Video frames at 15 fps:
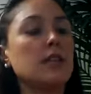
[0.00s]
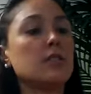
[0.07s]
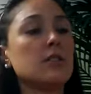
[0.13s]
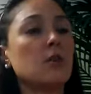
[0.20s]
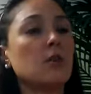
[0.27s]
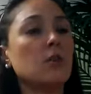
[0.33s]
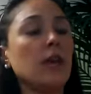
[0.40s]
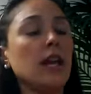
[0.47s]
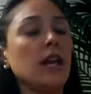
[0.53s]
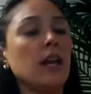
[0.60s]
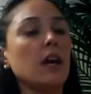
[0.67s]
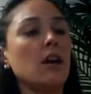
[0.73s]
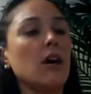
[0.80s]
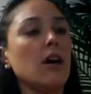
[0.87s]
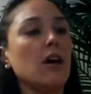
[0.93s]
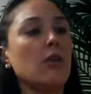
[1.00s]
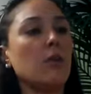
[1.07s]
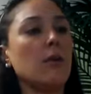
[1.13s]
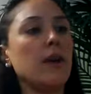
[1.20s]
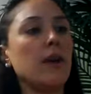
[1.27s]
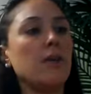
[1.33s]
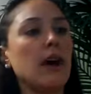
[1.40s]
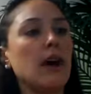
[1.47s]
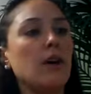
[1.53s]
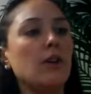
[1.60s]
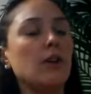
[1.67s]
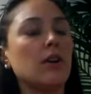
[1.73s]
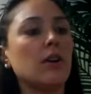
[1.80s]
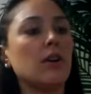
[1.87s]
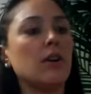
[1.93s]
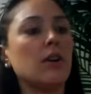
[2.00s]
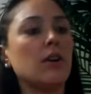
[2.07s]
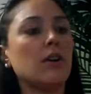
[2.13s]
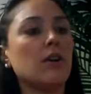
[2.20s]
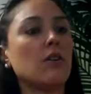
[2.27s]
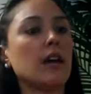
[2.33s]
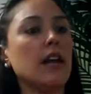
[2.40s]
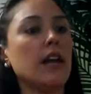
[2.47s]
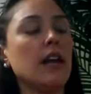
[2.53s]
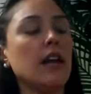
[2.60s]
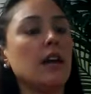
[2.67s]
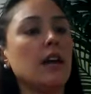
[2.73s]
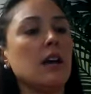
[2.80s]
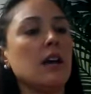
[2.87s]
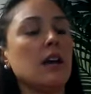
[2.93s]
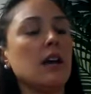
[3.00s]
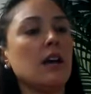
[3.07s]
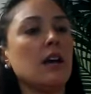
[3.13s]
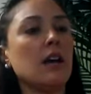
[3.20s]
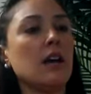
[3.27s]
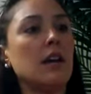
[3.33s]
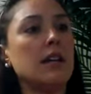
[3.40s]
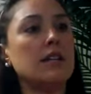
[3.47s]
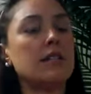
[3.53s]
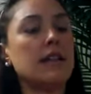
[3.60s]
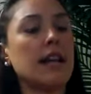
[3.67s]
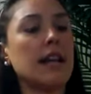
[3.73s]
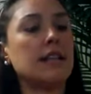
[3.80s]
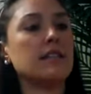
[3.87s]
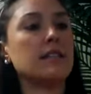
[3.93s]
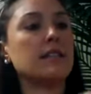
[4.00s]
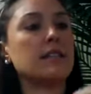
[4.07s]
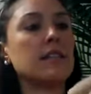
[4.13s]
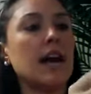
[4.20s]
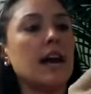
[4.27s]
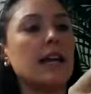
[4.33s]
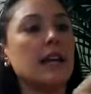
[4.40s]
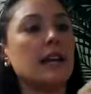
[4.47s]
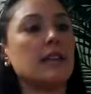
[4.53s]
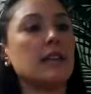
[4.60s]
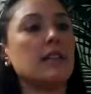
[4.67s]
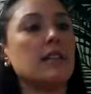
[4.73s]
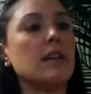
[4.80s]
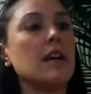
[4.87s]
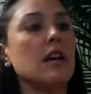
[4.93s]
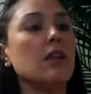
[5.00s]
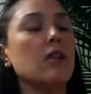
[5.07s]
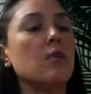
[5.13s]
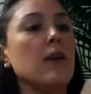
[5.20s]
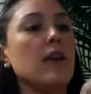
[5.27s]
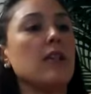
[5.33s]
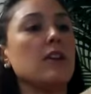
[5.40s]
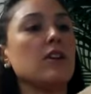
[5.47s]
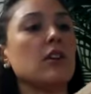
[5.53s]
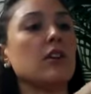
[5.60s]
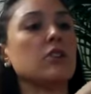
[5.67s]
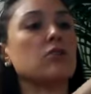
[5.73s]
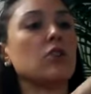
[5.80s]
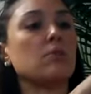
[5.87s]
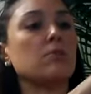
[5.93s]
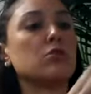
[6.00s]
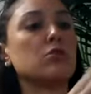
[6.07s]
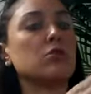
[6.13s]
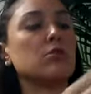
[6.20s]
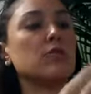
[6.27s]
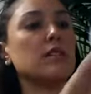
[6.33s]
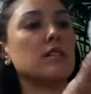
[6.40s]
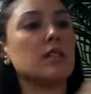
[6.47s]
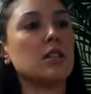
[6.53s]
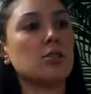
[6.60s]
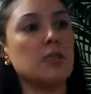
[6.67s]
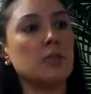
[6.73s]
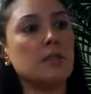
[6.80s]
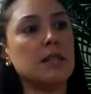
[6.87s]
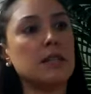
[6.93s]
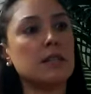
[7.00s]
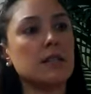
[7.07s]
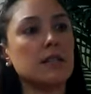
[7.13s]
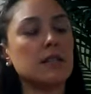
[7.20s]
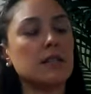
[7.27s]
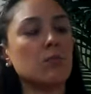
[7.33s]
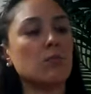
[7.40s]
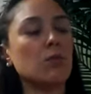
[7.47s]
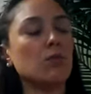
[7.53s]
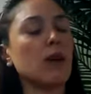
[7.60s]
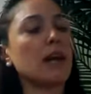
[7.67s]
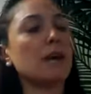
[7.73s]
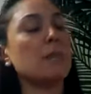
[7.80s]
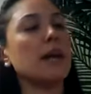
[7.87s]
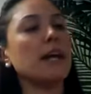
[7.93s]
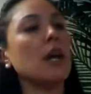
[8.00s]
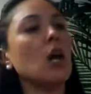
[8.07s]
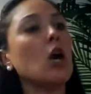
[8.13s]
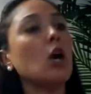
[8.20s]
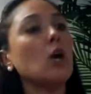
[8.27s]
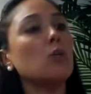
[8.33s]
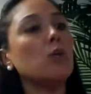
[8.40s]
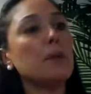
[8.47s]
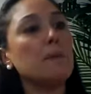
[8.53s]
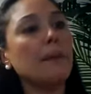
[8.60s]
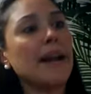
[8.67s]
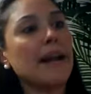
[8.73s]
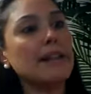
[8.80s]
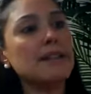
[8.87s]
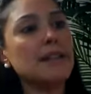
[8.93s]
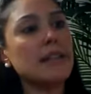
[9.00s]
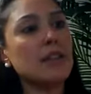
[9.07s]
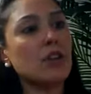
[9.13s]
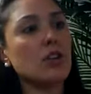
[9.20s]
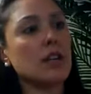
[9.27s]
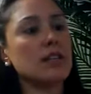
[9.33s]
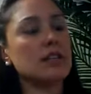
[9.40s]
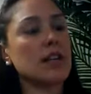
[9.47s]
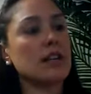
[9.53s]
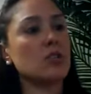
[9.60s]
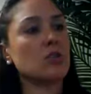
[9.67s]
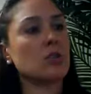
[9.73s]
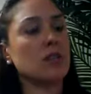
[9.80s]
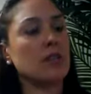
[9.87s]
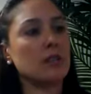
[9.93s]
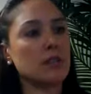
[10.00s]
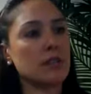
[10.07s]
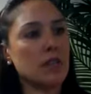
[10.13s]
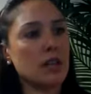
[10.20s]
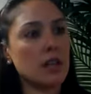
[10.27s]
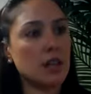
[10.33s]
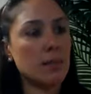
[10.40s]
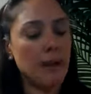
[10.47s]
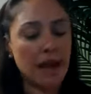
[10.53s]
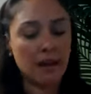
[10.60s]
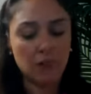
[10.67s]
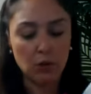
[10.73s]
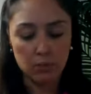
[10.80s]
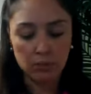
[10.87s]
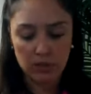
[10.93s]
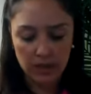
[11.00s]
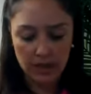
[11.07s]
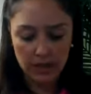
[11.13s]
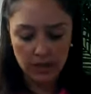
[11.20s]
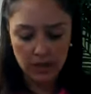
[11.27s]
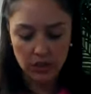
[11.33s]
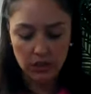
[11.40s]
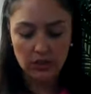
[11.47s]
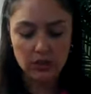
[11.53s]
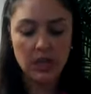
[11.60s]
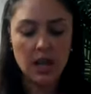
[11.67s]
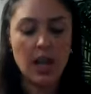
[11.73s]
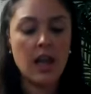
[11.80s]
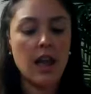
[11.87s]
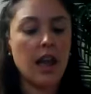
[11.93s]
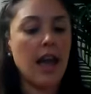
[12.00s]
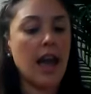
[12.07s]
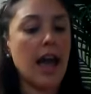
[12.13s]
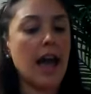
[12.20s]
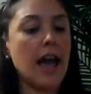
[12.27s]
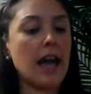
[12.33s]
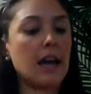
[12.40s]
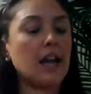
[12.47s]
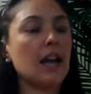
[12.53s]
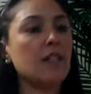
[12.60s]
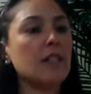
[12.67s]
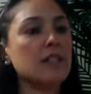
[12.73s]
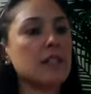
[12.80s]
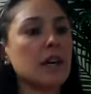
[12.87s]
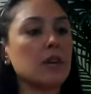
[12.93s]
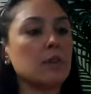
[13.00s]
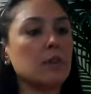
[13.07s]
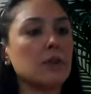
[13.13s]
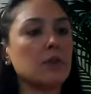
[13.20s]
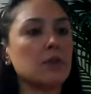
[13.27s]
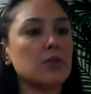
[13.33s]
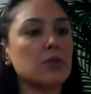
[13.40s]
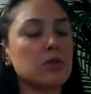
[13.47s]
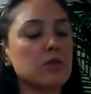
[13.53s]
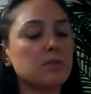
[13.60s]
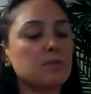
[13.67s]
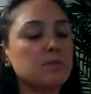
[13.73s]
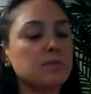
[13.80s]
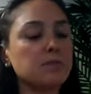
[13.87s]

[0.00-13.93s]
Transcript: is the ring all the way around, okay? Is it nice and tight? The other way that you're going to troubleshoot, it's a 3-piece system. We recommend replacing your accessories, the backflow protectors and the duck bills.